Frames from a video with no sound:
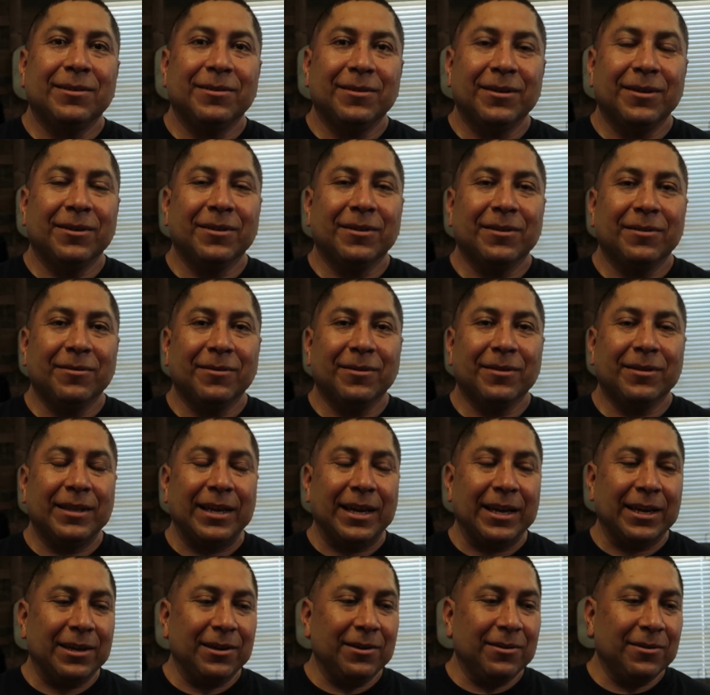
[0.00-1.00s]
Well,
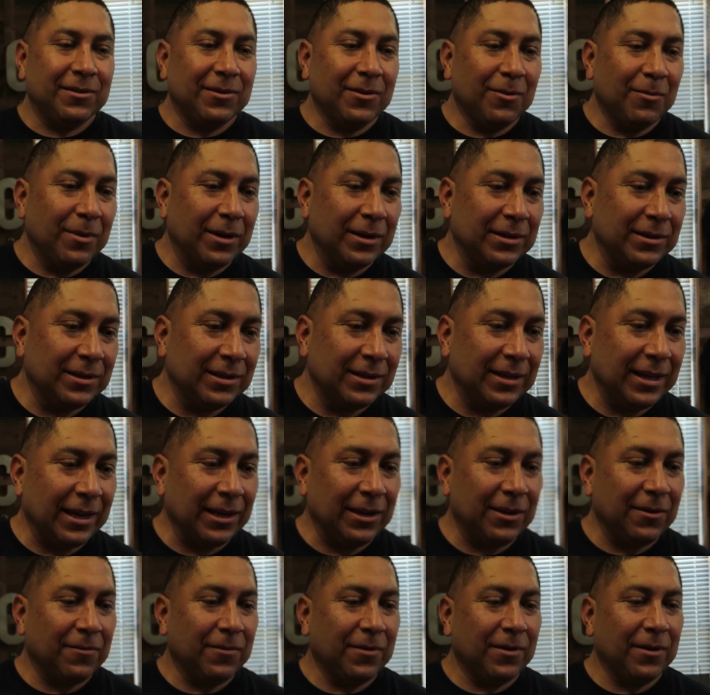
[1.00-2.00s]
thank you so much.
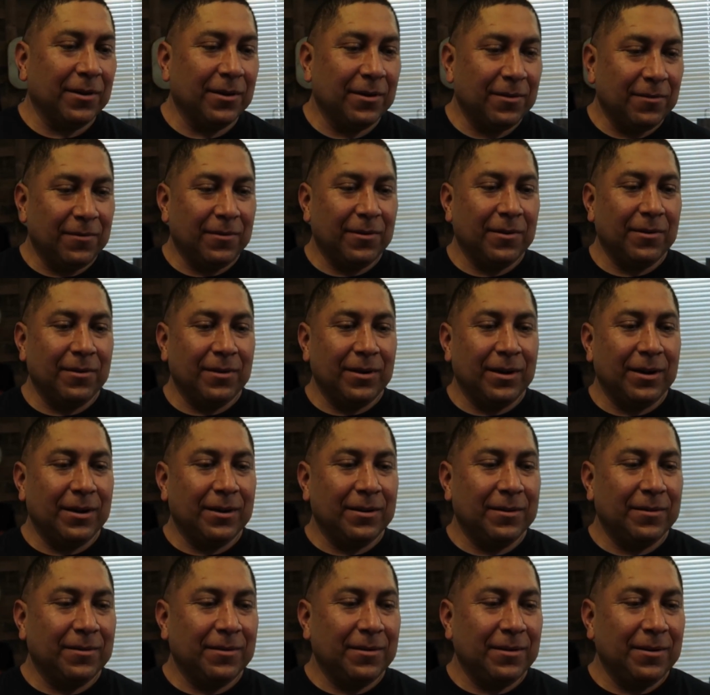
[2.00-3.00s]
Thank you for
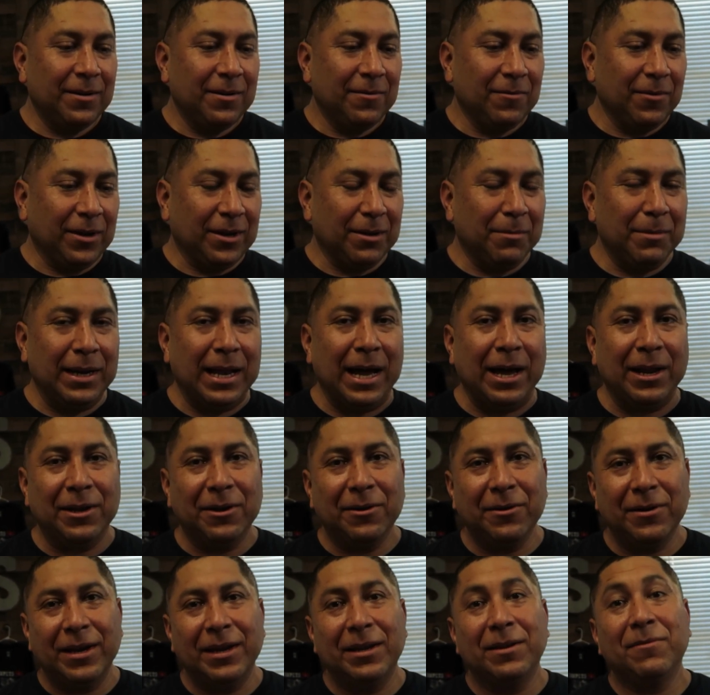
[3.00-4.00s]
coming out
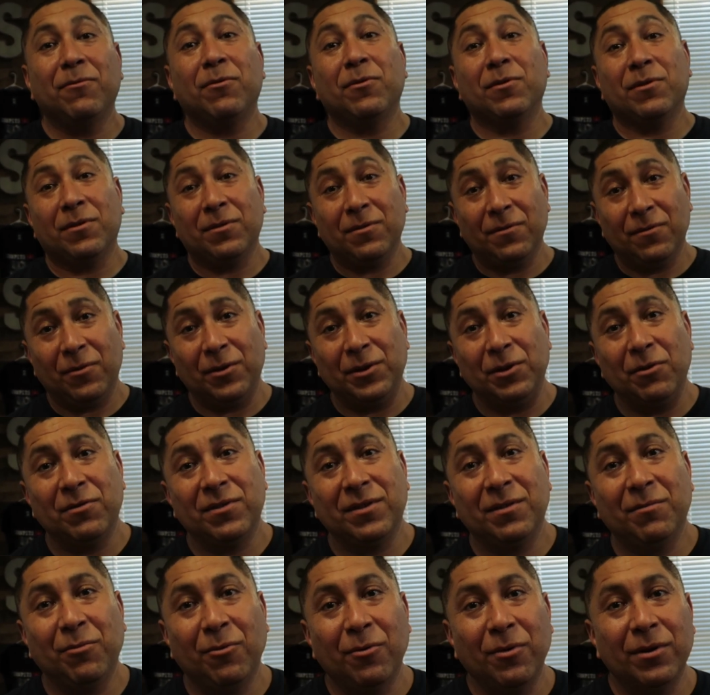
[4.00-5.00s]
here and for your
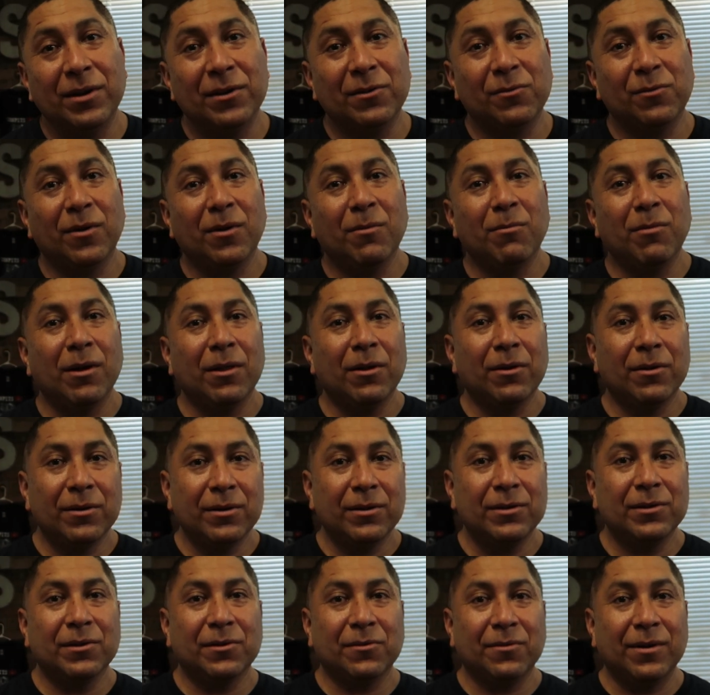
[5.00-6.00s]
support as well, brother.
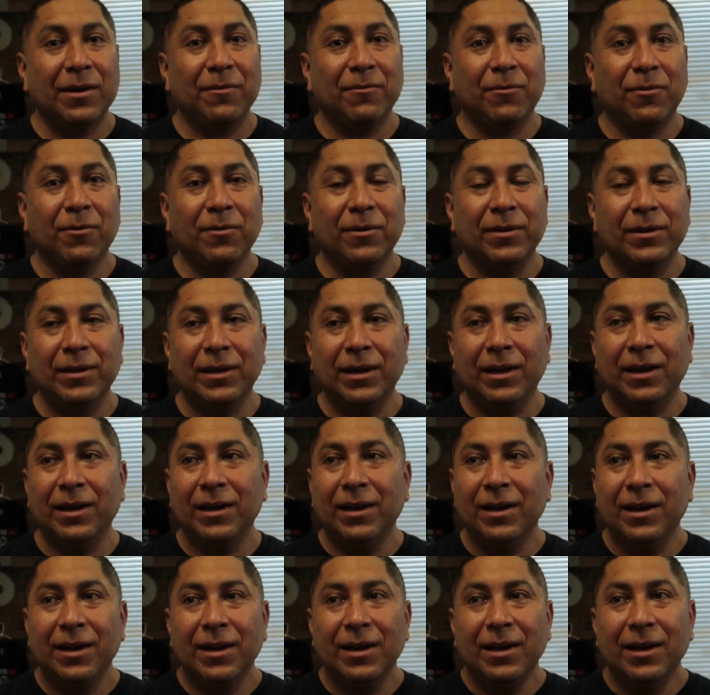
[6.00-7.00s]
Grateful, and
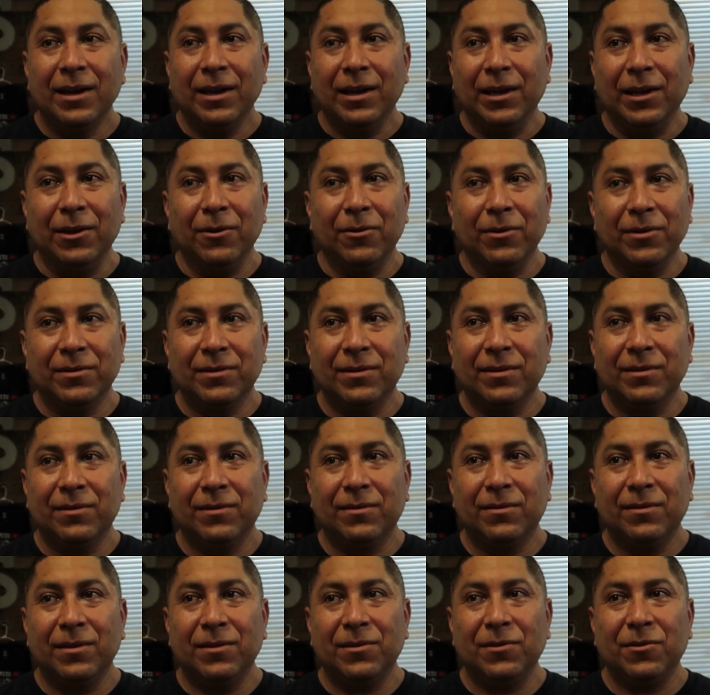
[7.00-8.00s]
you know,
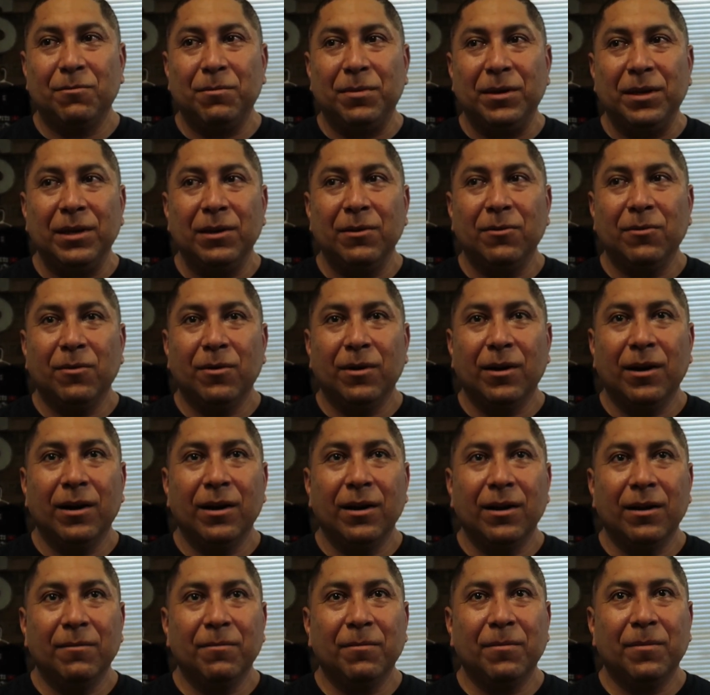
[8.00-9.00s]
this should be
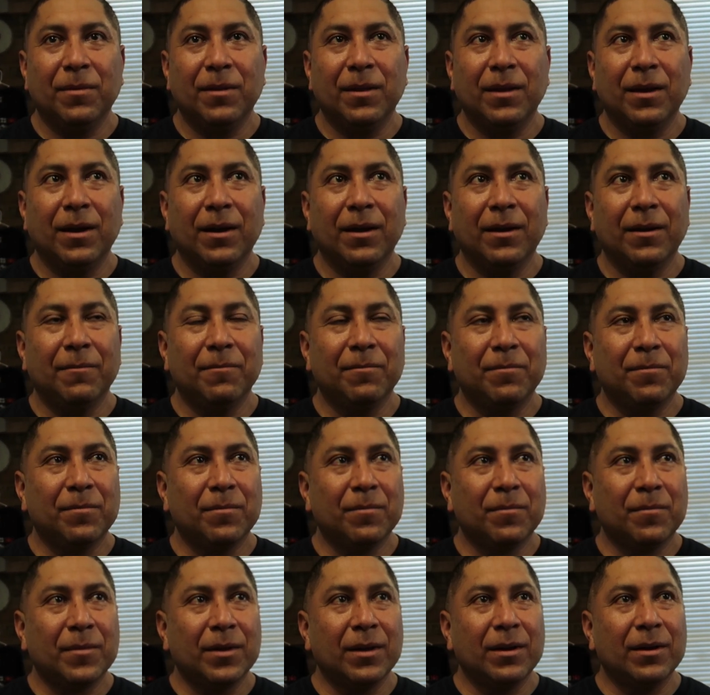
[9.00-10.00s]

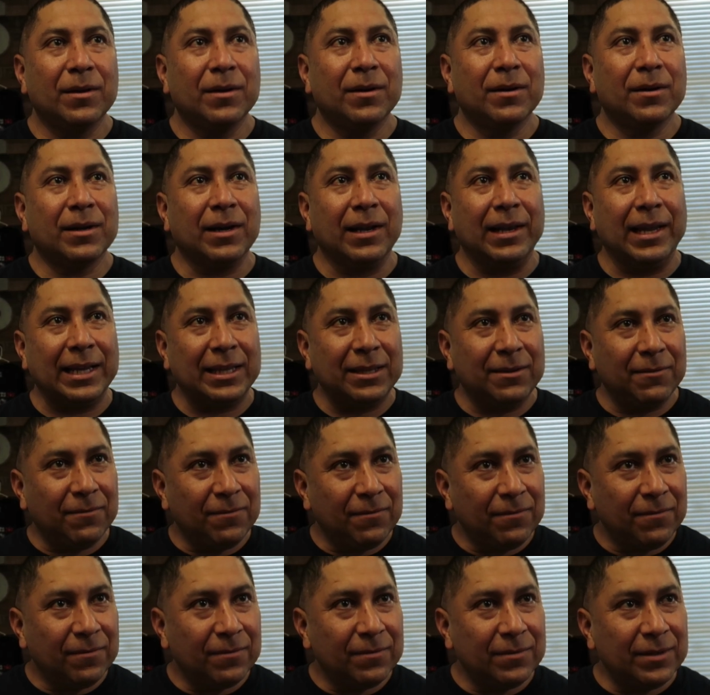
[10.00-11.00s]
a collective
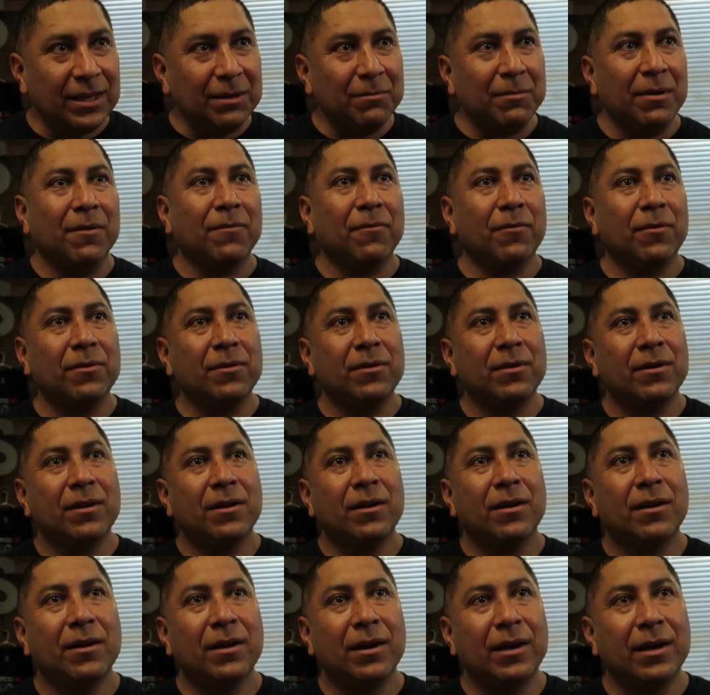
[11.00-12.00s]
team effort
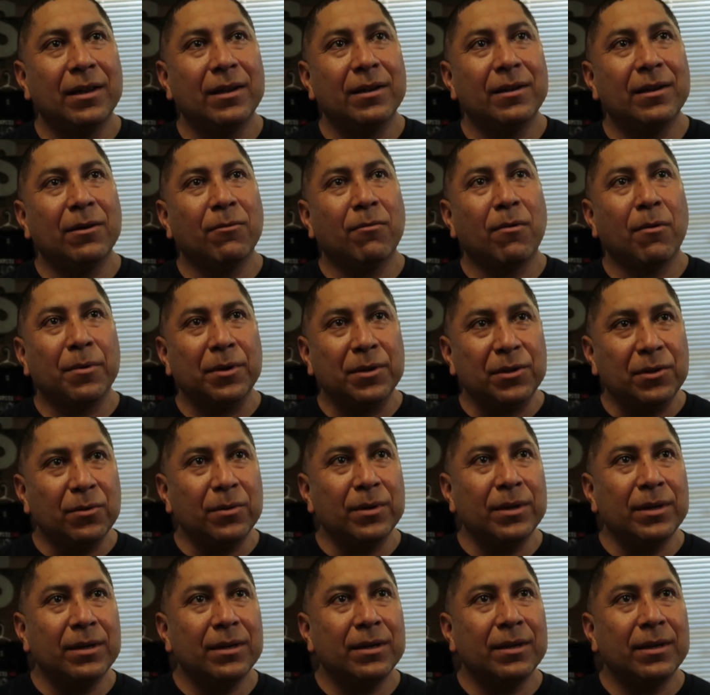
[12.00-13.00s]
and what we're
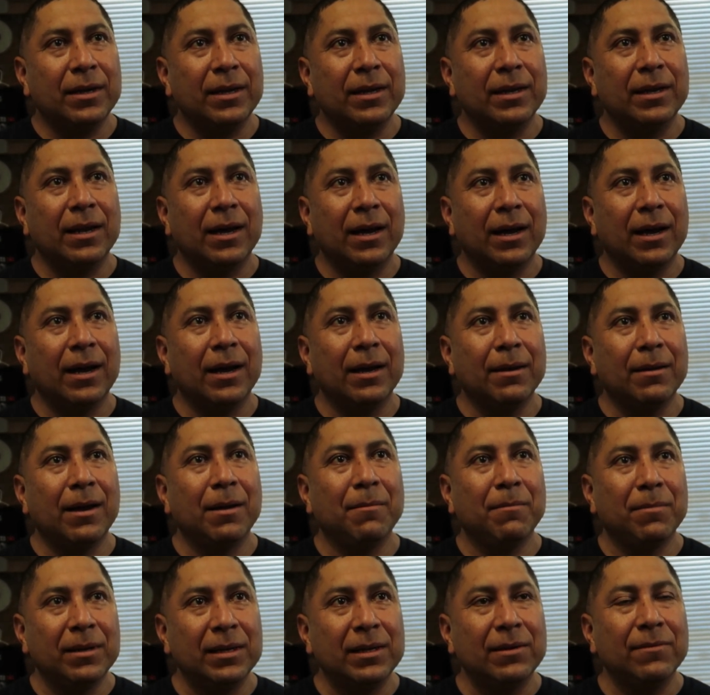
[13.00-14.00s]
doing, and
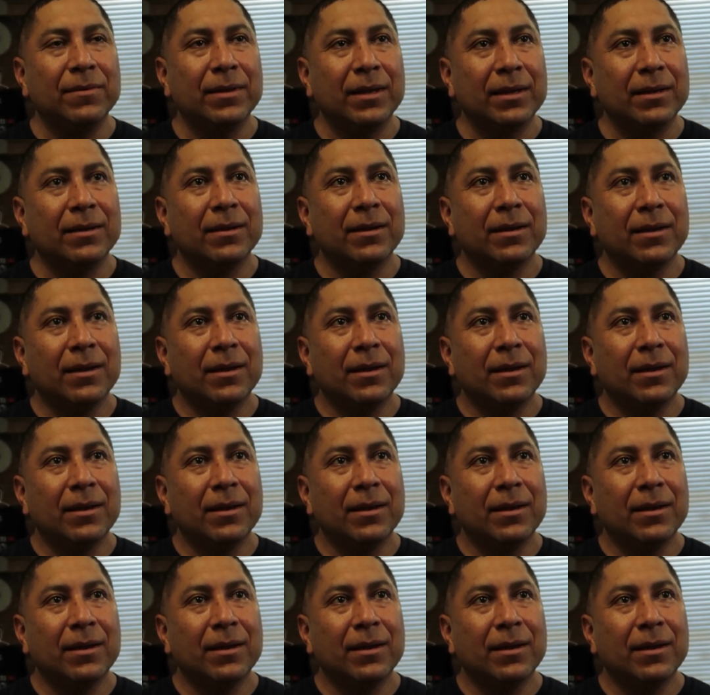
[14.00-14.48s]
I believe that